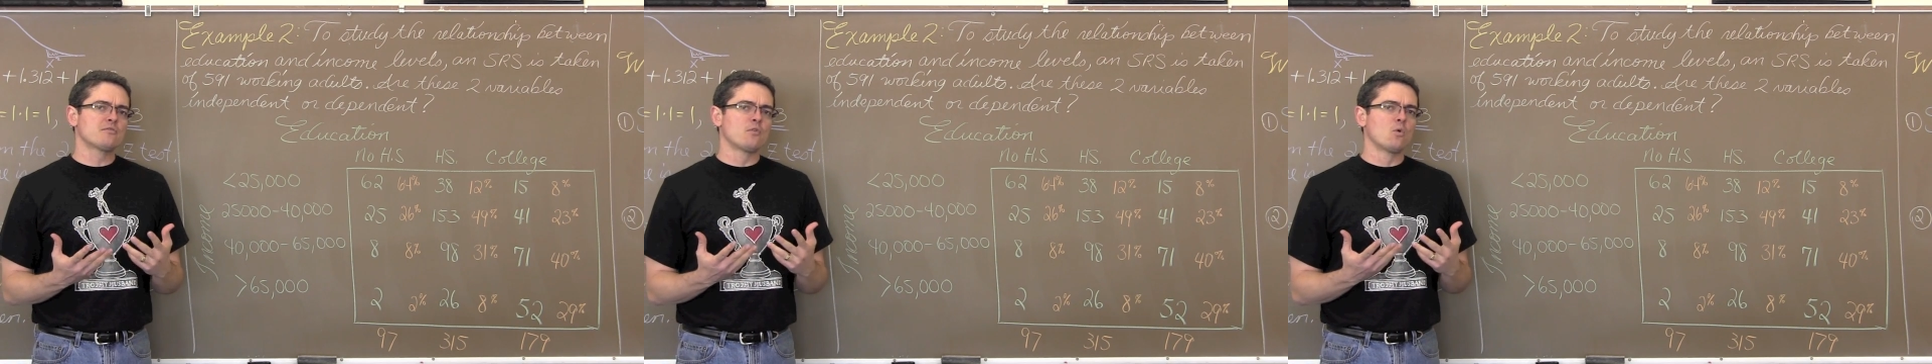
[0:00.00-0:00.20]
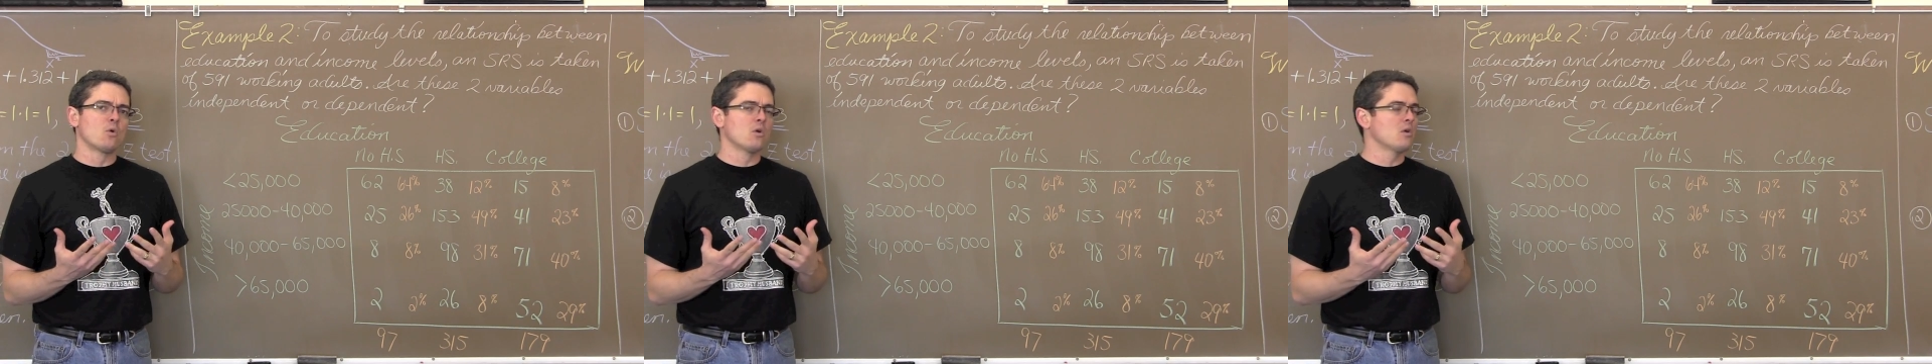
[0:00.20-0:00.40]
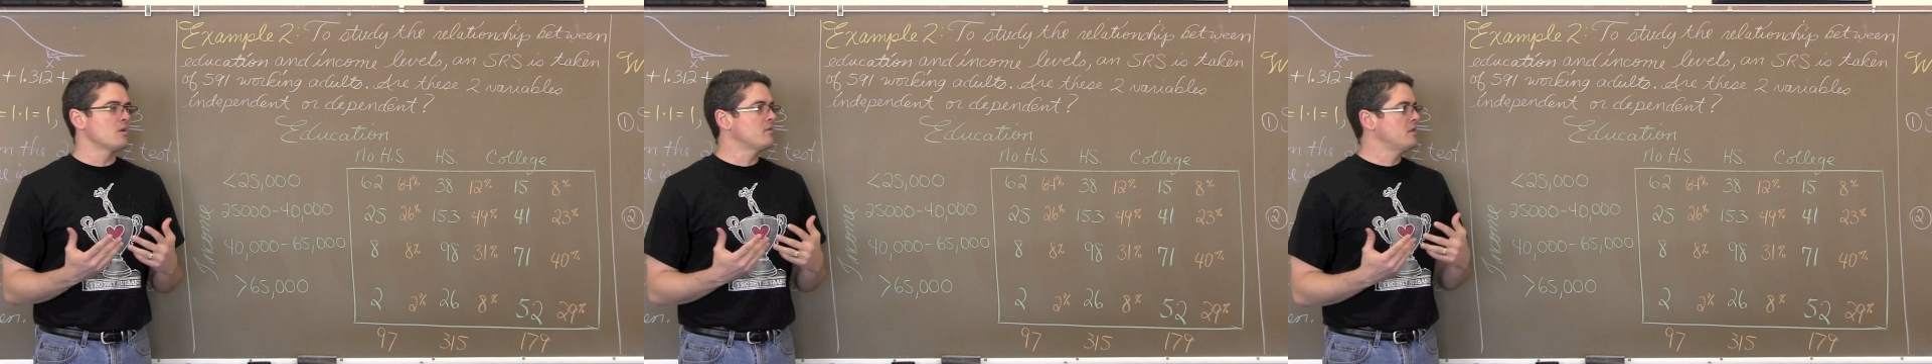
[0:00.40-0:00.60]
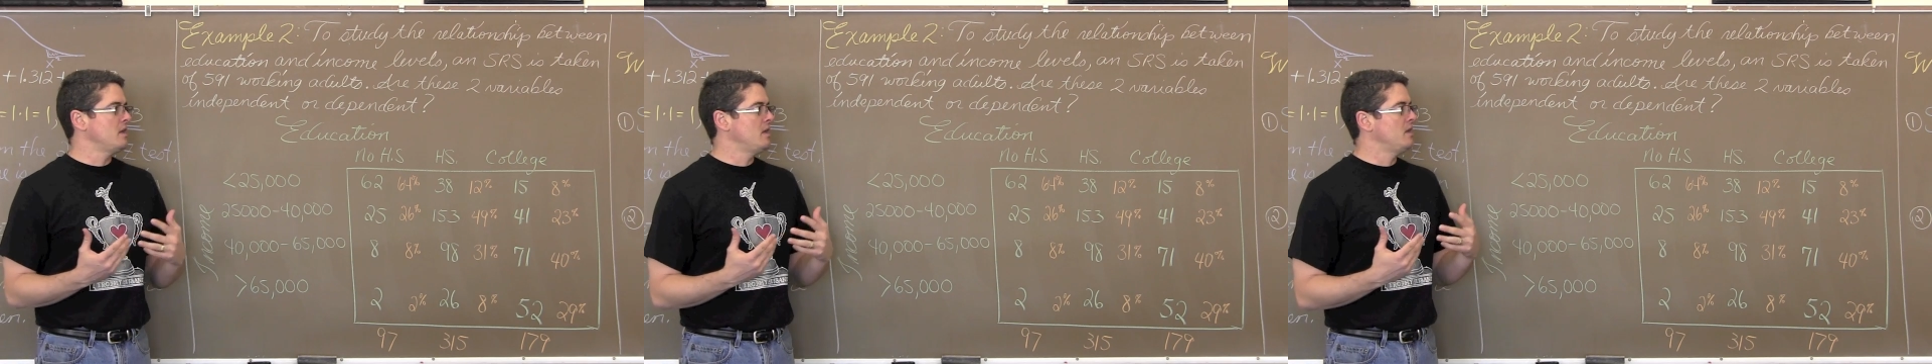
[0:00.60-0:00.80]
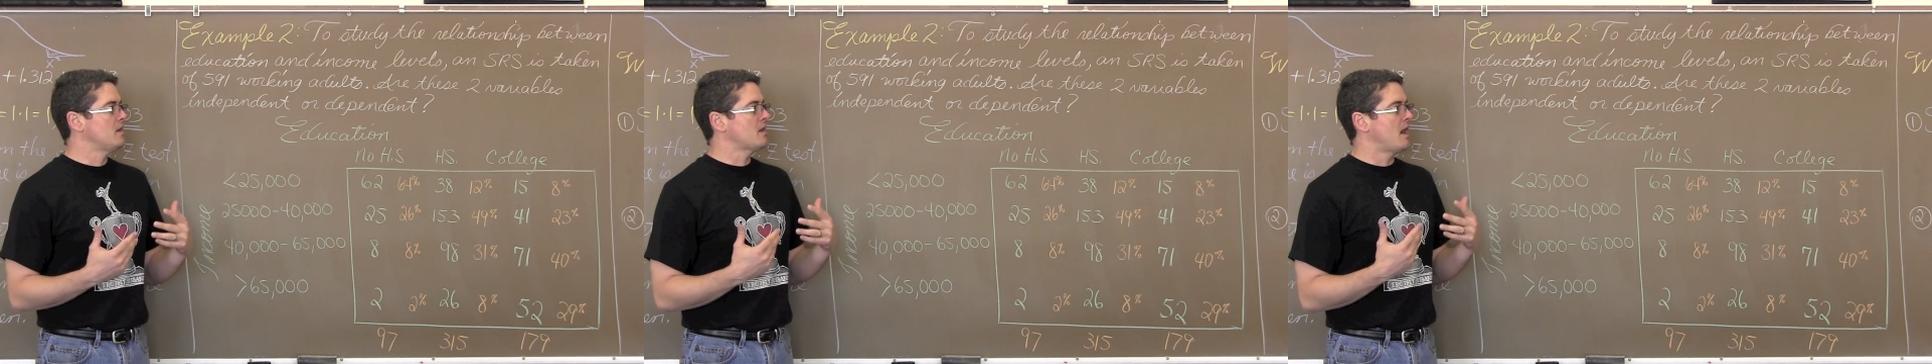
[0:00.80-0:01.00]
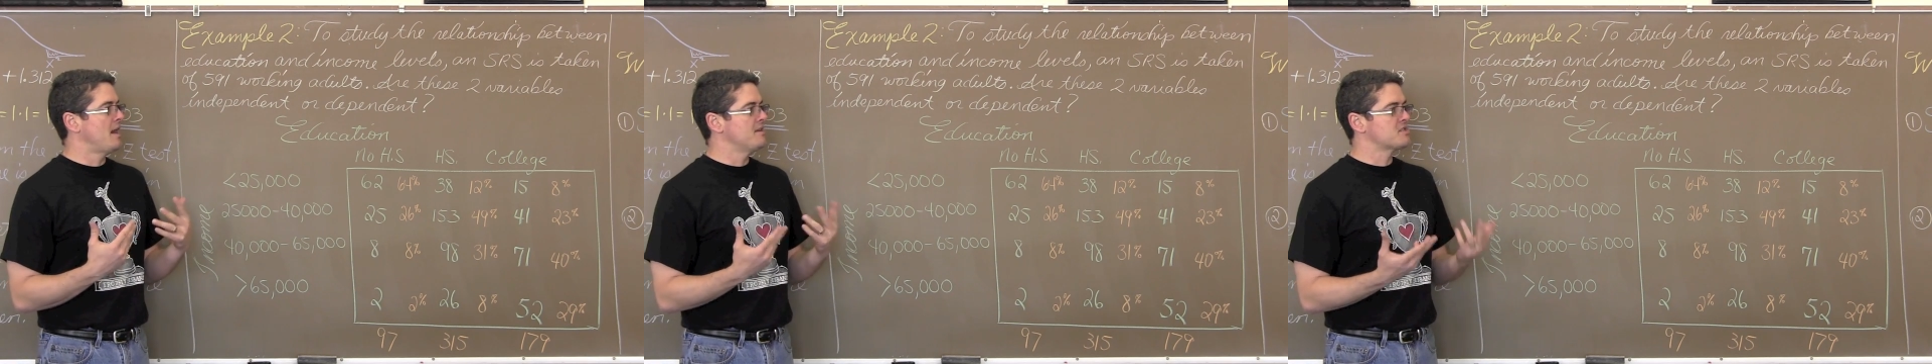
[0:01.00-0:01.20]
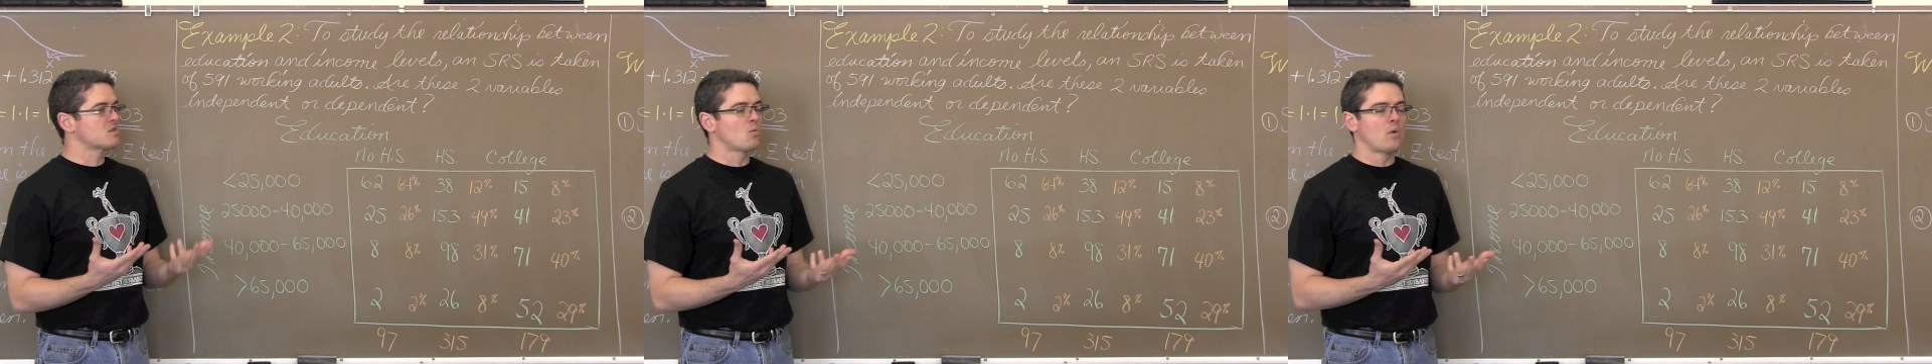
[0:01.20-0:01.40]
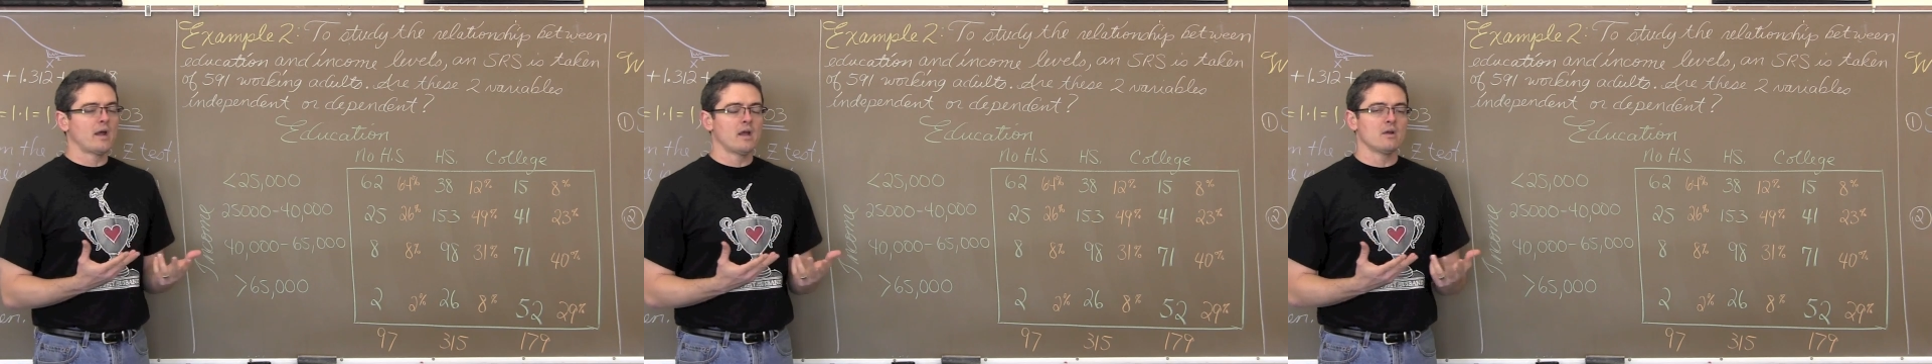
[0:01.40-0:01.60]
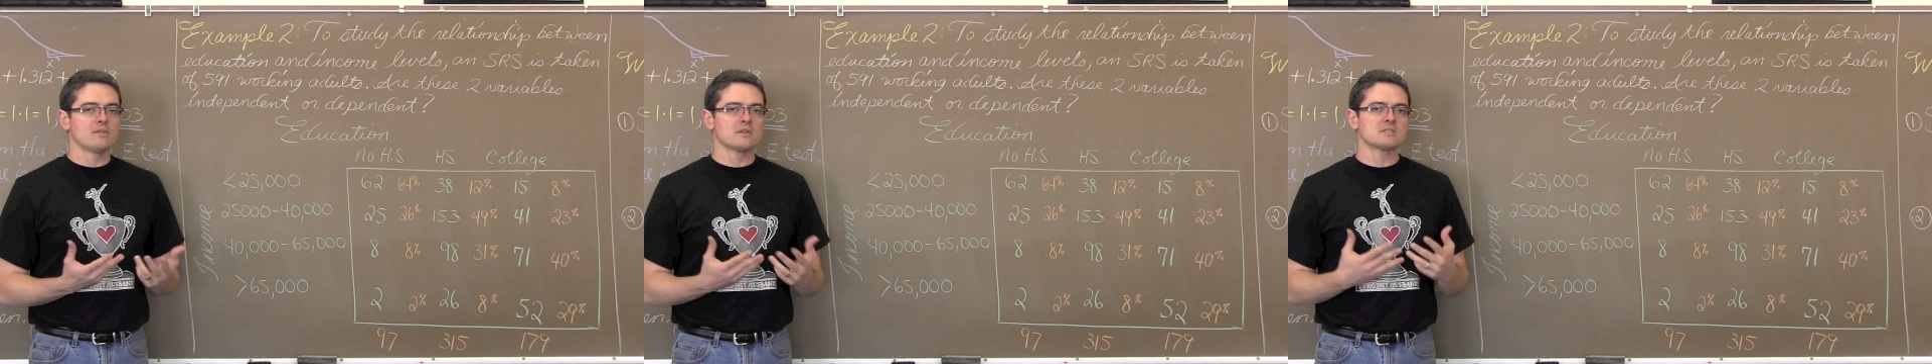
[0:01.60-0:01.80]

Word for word: for the chi-square,